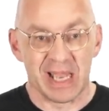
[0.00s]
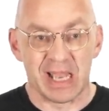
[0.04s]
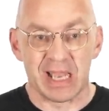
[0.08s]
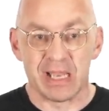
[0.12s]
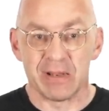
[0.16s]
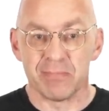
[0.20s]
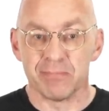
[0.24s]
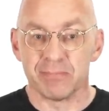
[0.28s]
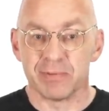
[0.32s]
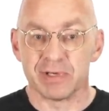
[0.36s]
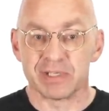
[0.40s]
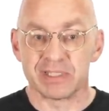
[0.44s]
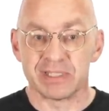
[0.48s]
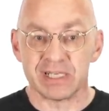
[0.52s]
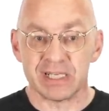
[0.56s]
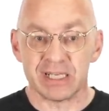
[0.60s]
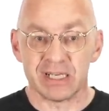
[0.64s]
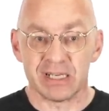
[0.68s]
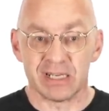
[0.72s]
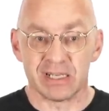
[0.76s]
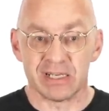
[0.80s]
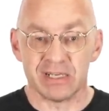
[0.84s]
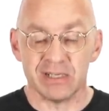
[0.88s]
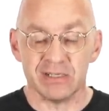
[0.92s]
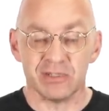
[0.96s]
In
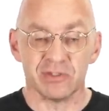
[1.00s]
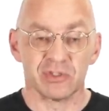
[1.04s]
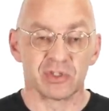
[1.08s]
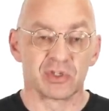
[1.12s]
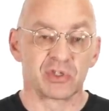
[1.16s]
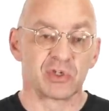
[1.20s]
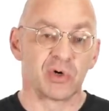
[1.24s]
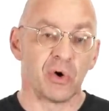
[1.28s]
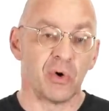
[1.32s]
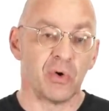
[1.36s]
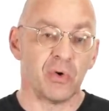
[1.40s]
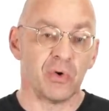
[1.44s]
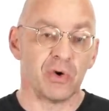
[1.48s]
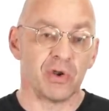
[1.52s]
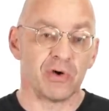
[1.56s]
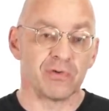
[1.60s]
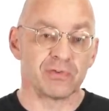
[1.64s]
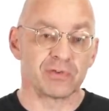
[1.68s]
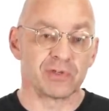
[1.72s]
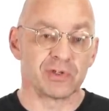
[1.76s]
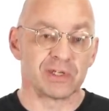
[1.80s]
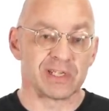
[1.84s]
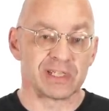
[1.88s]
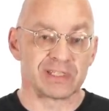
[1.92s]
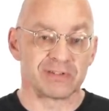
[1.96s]
particular, the goal of
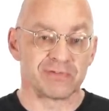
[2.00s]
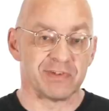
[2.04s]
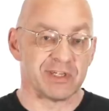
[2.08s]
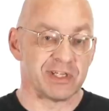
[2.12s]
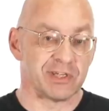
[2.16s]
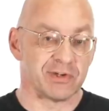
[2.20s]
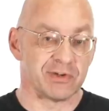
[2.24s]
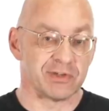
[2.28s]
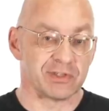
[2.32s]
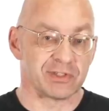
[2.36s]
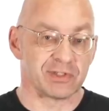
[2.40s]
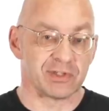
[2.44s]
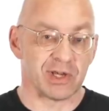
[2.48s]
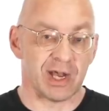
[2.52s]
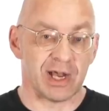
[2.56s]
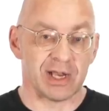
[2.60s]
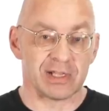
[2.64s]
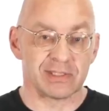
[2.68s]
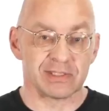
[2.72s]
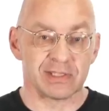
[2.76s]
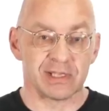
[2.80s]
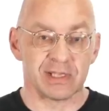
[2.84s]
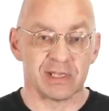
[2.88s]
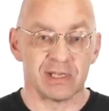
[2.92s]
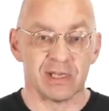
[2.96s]
today's video is to
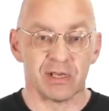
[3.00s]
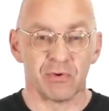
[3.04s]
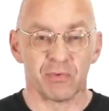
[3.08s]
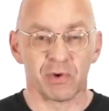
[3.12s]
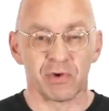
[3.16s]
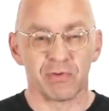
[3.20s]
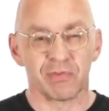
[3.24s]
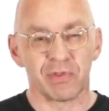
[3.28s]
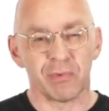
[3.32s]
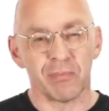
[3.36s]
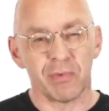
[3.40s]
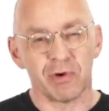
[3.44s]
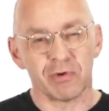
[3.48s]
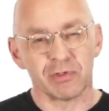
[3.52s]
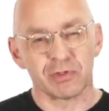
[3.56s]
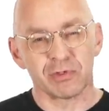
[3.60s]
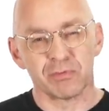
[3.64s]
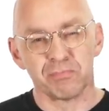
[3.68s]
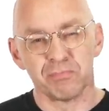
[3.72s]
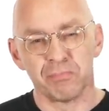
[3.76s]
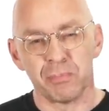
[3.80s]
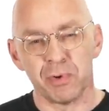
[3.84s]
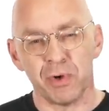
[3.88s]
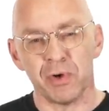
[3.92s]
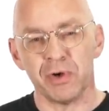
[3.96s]
answer one of the
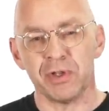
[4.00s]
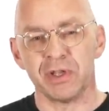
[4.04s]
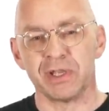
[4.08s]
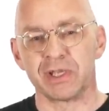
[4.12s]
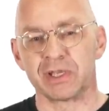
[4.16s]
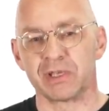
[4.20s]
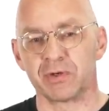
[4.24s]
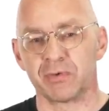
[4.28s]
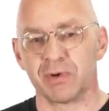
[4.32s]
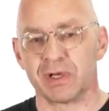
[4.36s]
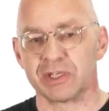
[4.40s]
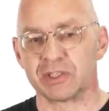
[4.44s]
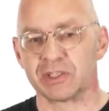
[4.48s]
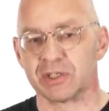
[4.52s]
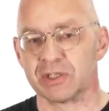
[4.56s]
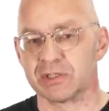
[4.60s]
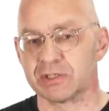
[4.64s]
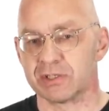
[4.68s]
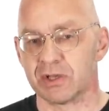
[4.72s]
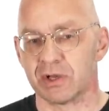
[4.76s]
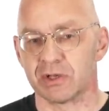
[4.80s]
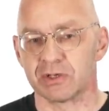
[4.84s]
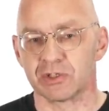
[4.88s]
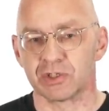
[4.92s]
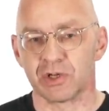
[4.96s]
most burning questions
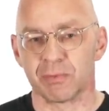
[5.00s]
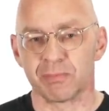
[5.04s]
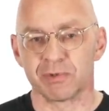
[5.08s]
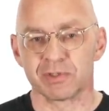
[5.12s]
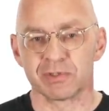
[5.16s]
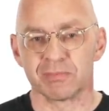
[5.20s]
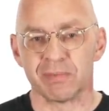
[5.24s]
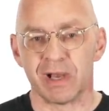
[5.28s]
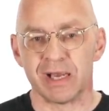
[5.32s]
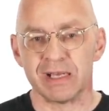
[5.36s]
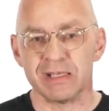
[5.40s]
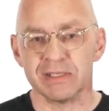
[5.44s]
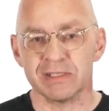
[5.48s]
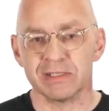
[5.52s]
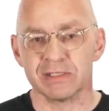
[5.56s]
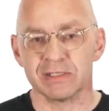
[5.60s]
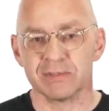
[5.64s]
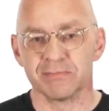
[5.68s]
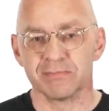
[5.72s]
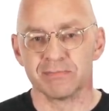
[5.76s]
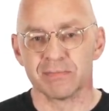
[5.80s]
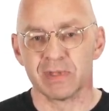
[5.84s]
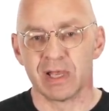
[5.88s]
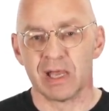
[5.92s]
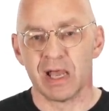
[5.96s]
on shoppers' minds.
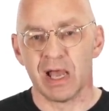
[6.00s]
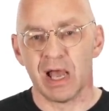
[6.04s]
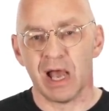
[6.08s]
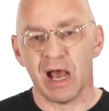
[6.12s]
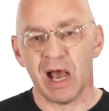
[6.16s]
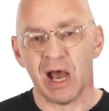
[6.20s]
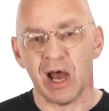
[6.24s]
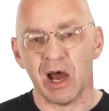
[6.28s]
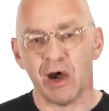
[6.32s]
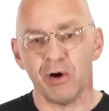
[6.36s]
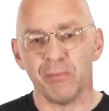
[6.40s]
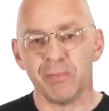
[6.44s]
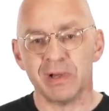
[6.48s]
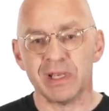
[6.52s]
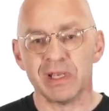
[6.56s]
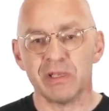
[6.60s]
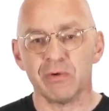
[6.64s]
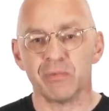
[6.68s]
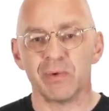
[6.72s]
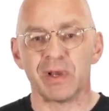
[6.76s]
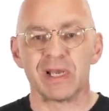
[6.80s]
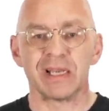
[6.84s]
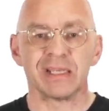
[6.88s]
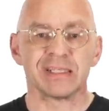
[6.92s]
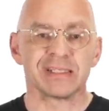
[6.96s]
How many
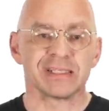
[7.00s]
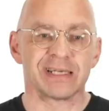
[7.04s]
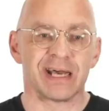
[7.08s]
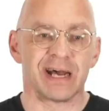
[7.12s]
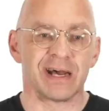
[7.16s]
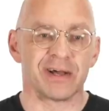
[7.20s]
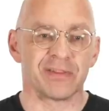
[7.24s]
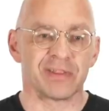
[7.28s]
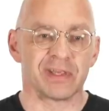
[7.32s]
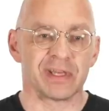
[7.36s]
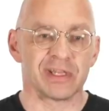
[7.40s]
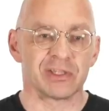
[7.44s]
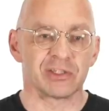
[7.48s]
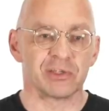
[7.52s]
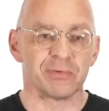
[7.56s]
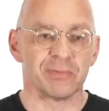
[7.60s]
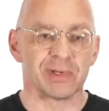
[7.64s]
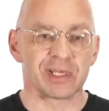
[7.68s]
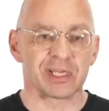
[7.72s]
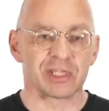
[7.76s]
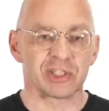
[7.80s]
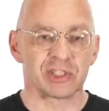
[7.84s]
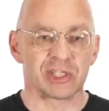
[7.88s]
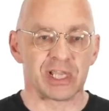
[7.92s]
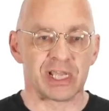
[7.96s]
ways are there to
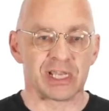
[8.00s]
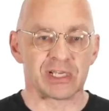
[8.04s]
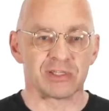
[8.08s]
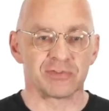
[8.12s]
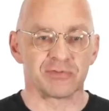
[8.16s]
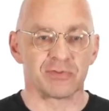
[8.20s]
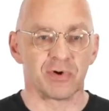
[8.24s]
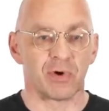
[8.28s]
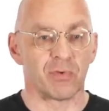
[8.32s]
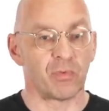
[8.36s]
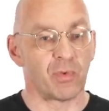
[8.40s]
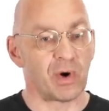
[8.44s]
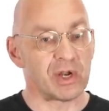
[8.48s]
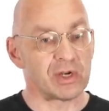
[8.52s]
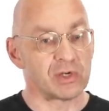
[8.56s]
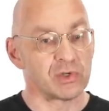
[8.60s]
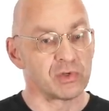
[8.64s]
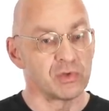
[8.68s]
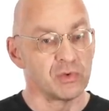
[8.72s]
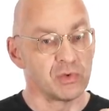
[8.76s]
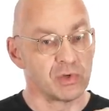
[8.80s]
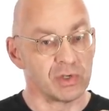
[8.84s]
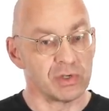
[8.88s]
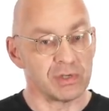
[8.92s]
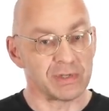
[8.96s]
make change for one
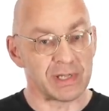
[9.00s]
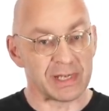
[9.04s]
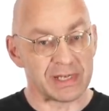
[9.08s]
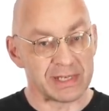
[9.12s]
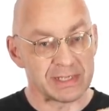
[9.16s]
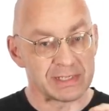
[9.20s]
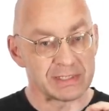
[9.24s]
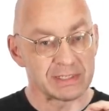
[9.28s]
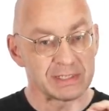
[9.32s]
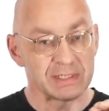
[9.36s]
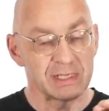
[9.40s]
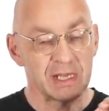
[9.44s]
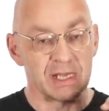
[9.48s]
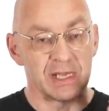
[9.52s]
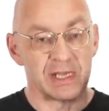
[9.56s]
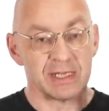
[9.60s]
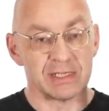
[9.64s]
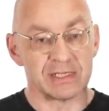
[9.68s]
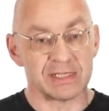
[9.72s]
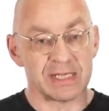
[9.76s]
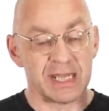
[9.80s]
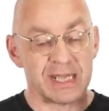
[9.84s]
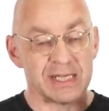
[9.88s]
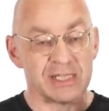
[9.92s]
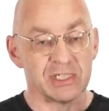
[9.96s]
googol, that is
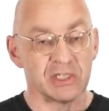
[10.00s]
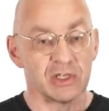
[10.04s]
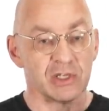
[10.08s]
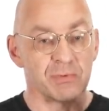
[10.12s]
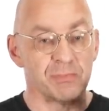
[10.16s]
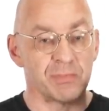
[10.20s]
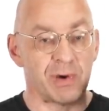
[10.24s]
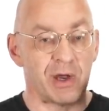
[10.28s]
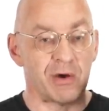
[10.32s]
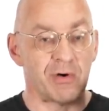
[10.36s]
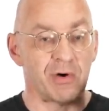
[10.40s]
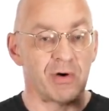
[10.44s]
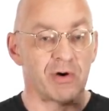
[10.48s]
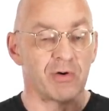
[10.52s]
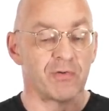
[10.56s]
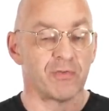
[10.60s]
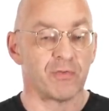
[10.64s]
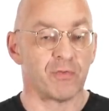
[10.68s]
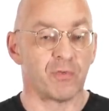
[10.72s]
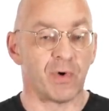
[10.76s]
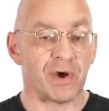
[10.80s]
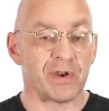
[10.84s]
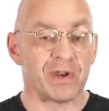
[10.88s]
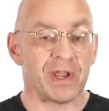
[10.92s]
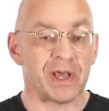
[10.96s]
10 to the power of
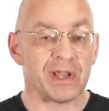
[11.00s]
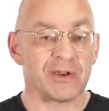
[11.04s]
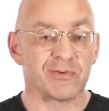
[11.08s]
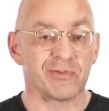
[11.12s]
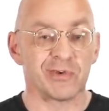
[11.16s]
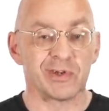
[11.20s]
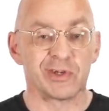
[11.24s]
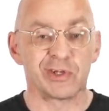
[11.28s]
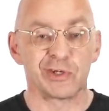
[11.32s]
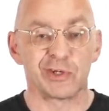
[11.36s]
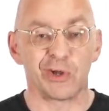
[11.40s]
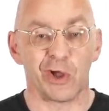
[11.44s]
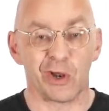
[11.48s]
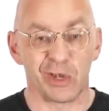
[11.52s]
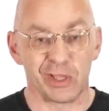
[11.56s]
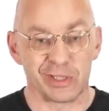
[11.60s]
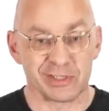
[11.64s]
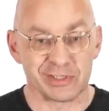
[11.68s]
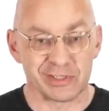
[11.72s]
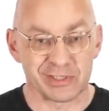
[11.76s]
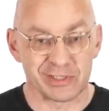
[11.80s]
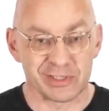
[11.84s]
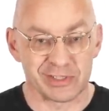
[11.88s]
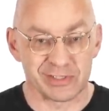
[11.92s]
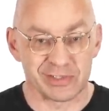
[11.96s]

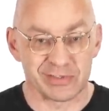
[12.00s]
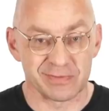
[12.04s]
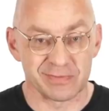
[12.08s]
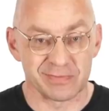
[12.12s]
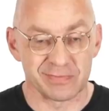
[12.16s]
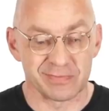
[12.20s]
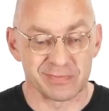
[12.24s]
$100?